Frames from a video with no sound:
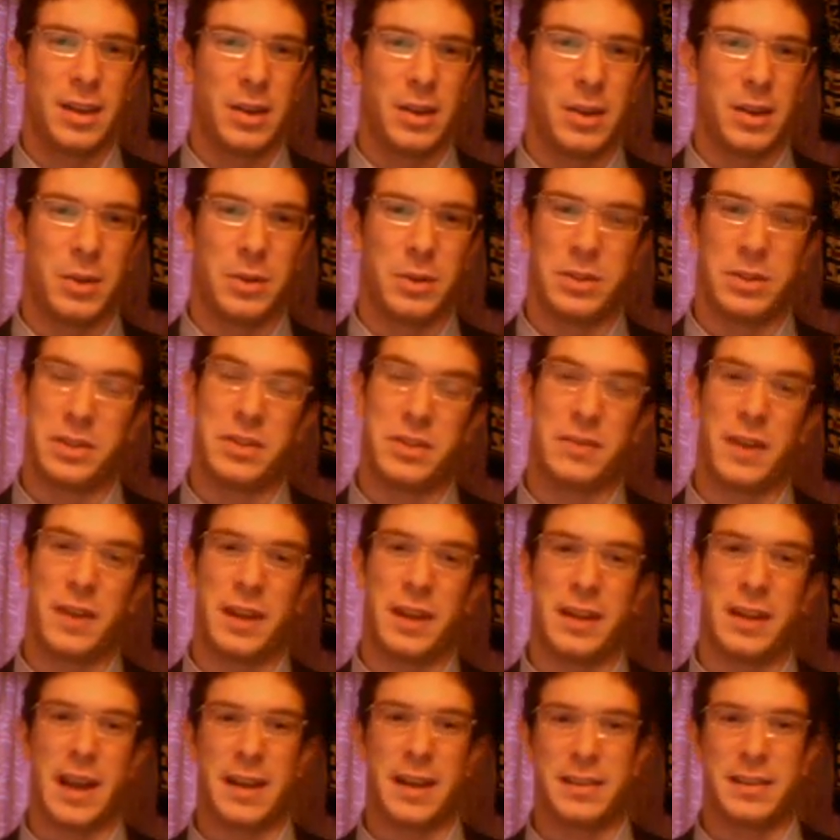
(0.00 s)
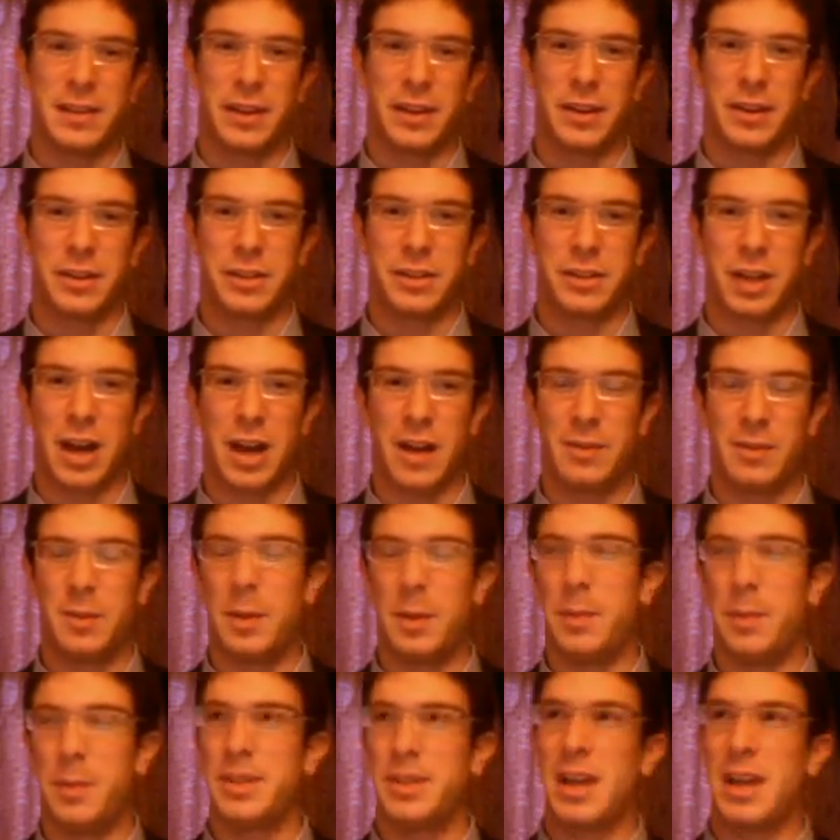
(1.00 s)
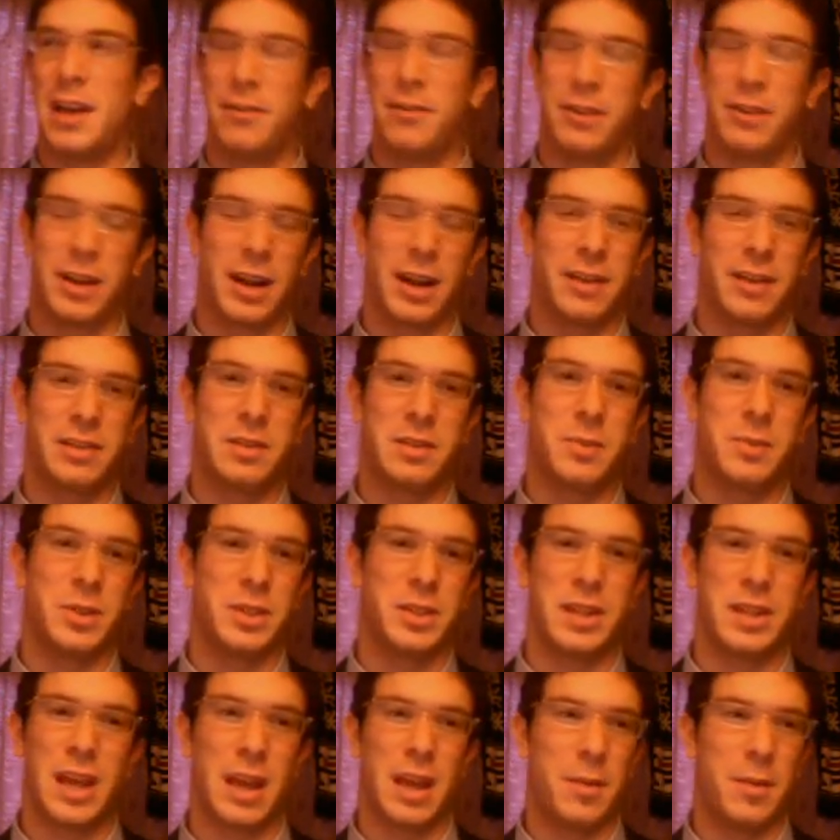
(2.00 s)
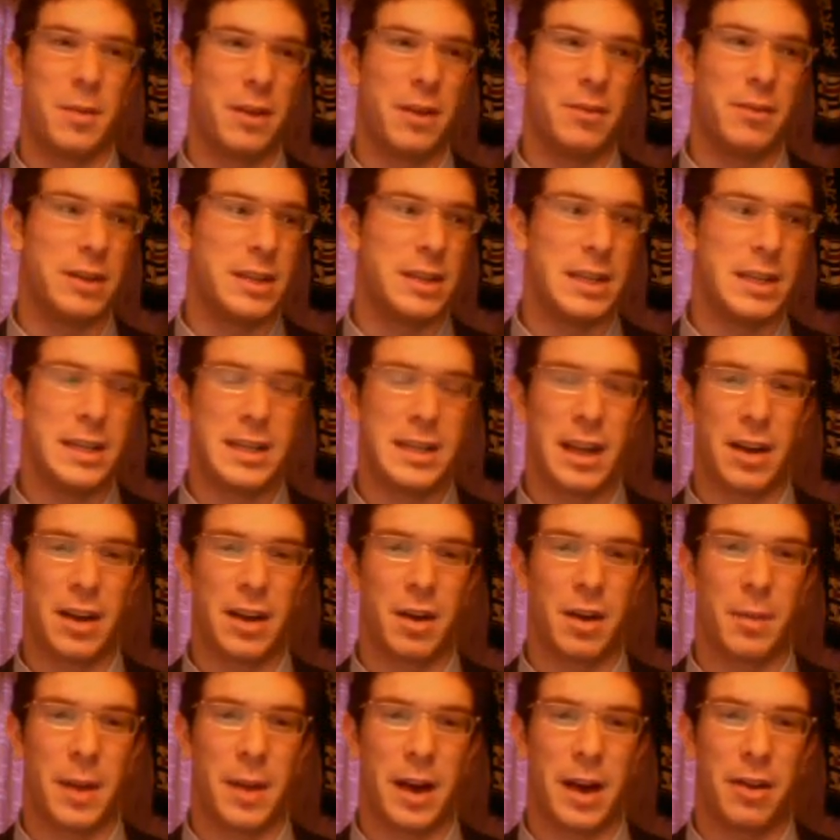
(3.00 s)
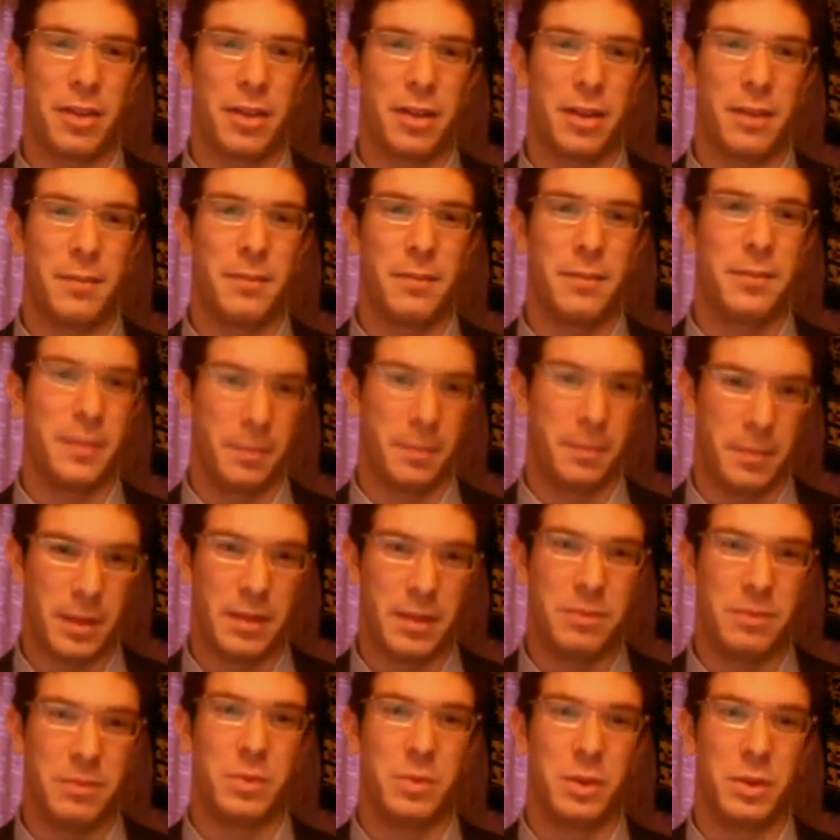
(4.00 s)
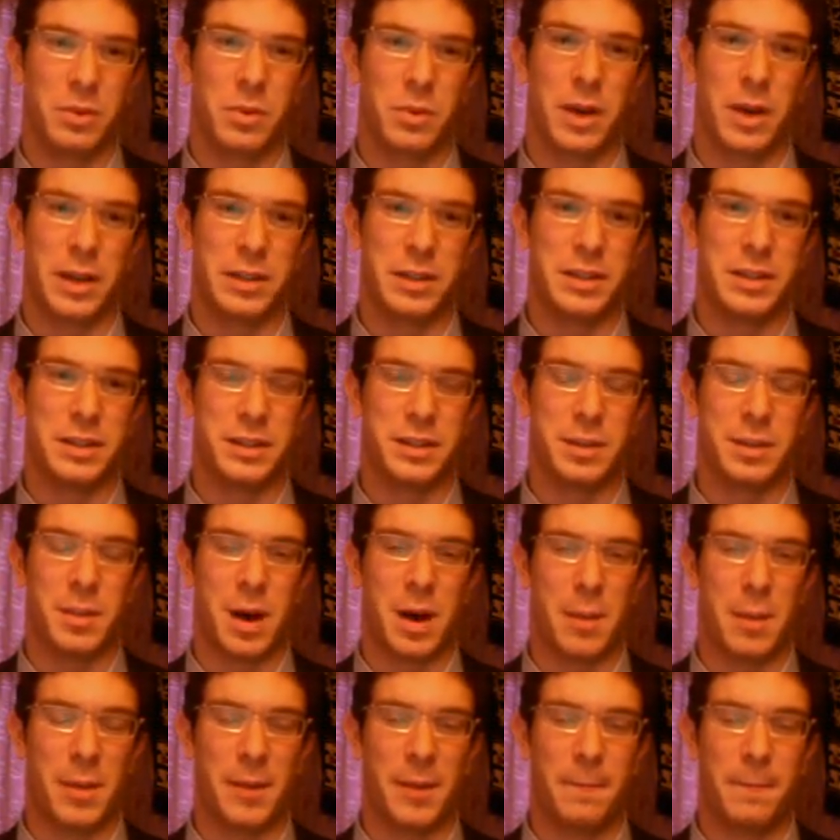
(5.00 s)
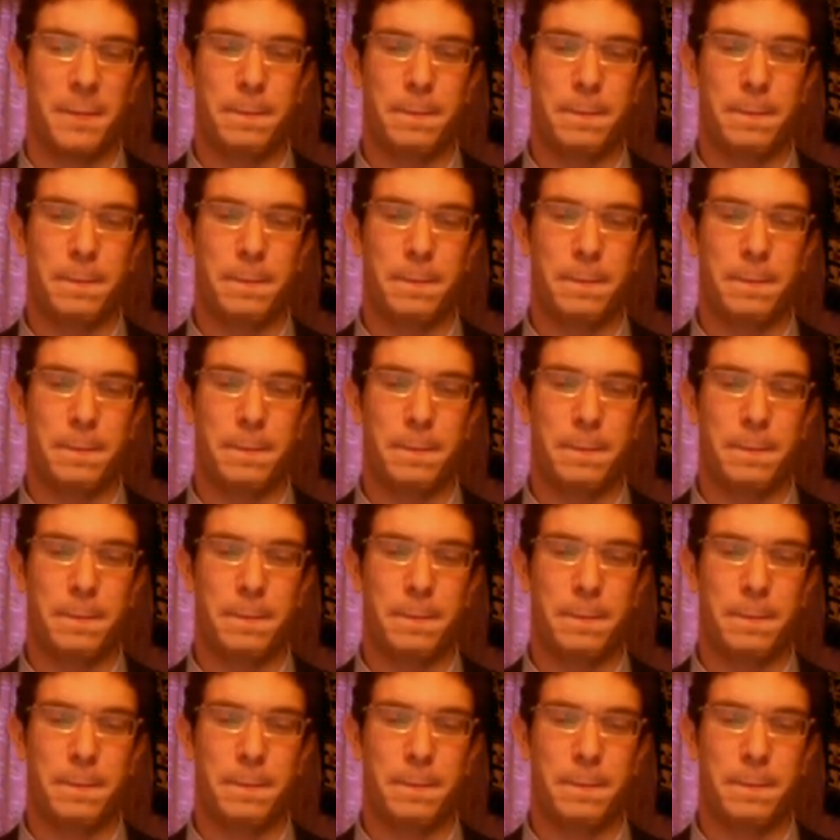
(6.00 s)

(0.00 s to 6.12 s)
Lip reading: who is just fantastic at her job, remembers every customer's name and every detail about them. That's why she's the mama.